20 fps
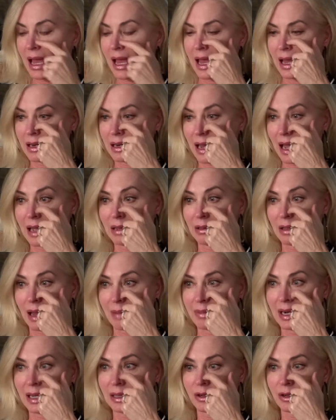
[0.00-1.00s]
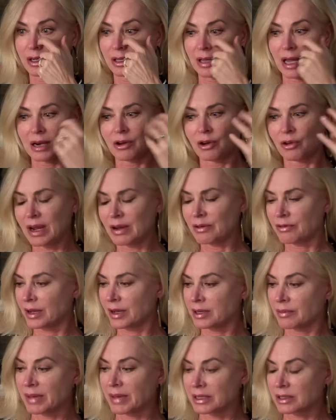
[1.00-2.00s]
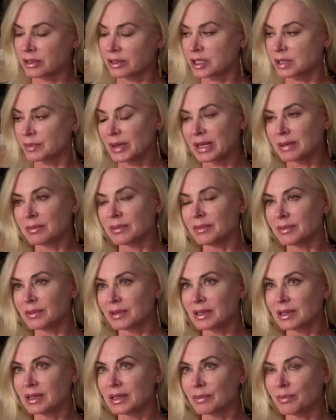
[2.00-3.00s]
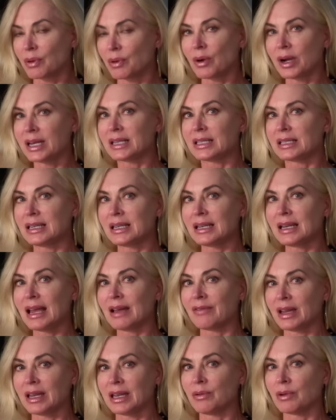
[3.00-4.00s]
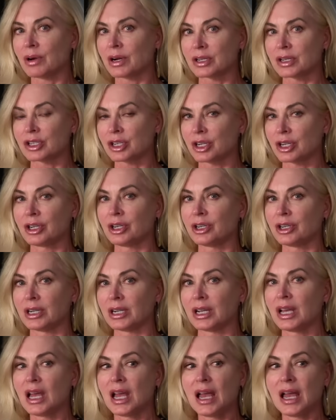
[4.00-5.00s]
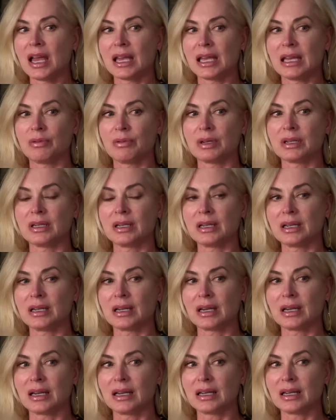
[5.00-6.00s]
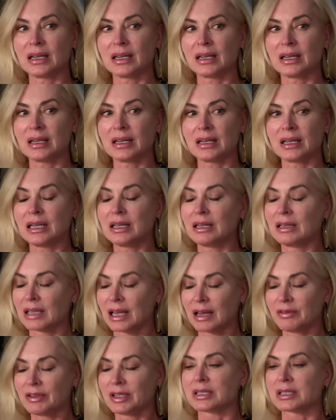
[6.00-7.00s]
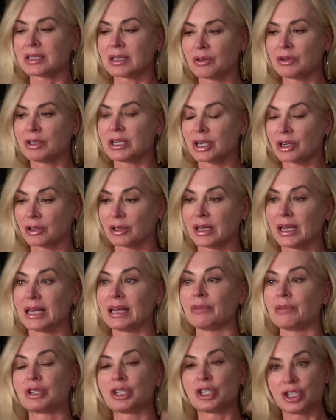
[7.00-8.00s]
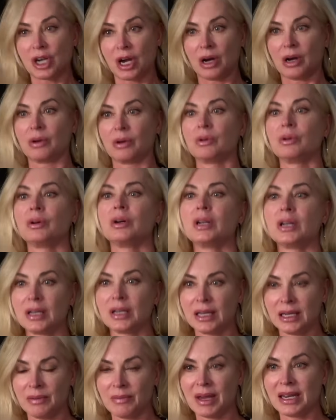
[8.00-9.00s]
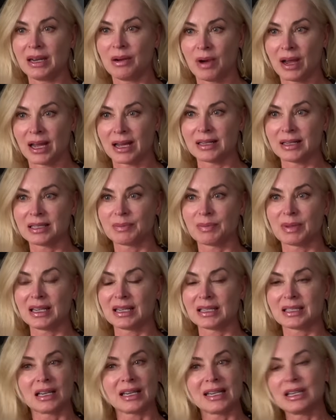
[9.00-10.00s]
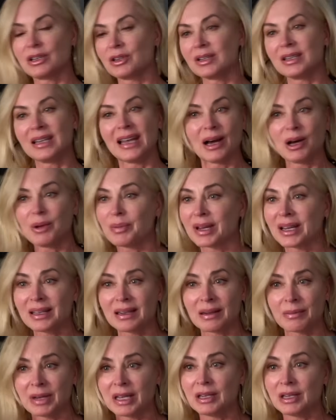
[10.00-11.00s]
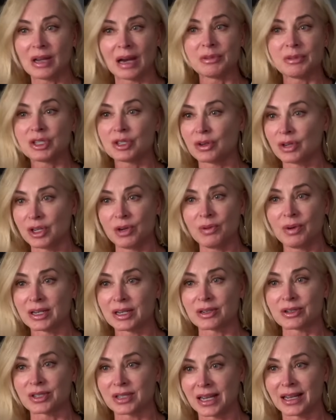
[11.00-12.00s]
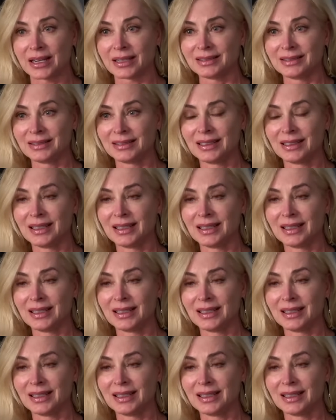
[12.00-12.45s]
And I learned a lot of great fundamentals, but the point is he didn't have anywhere to turn. He loved us so dearly, and it would show in many ways, but it's like he couldn't help it. I mean, I'm sure you understand.